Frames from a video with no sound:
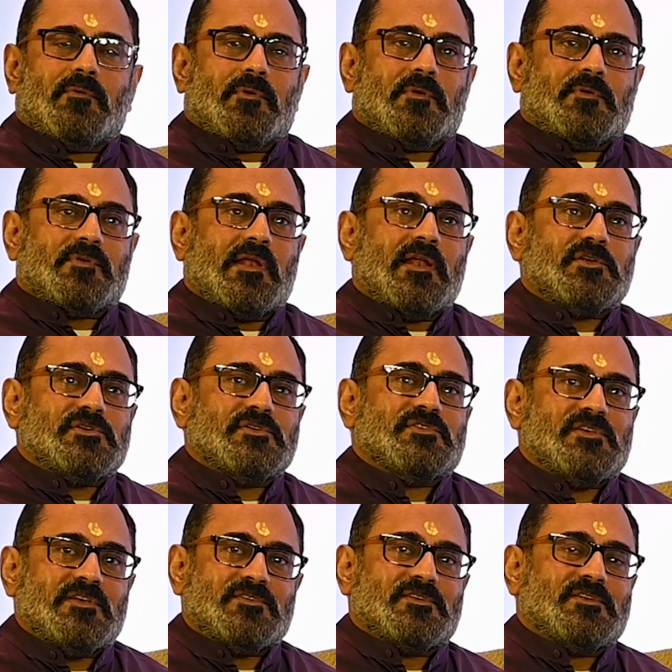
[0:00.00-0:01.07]
it's election
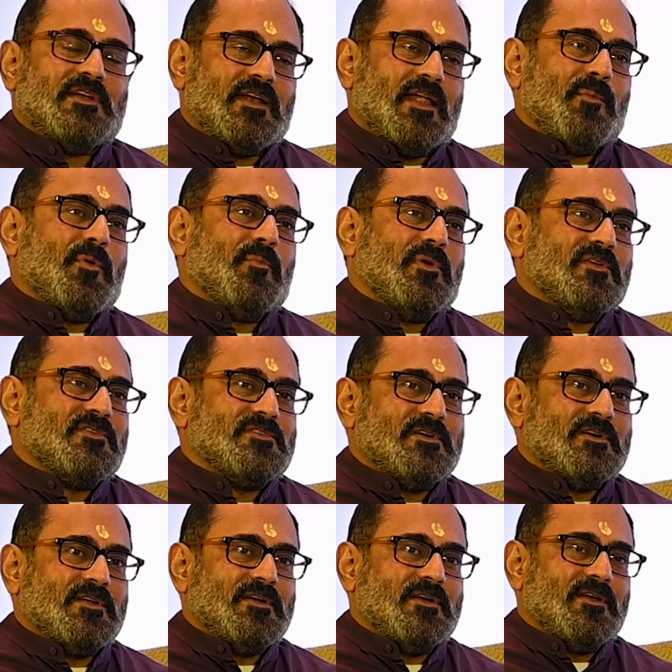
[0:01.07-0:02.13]
season and I'm a
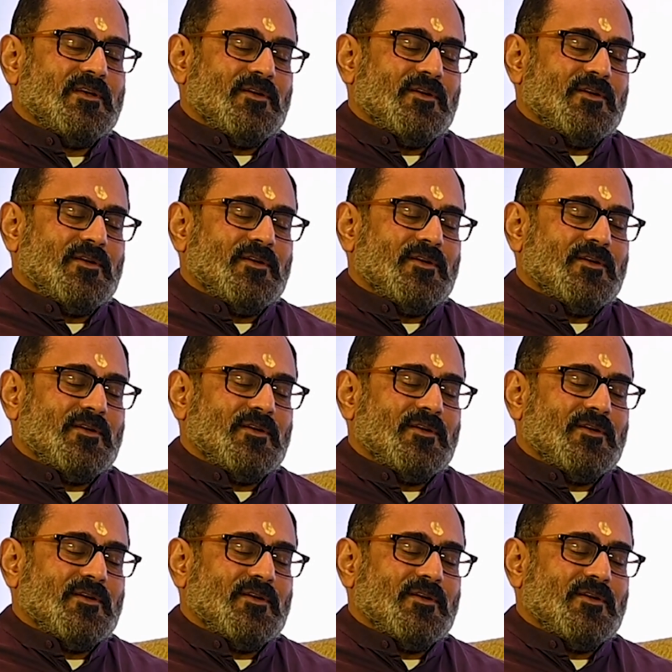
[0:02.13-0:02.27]
minister,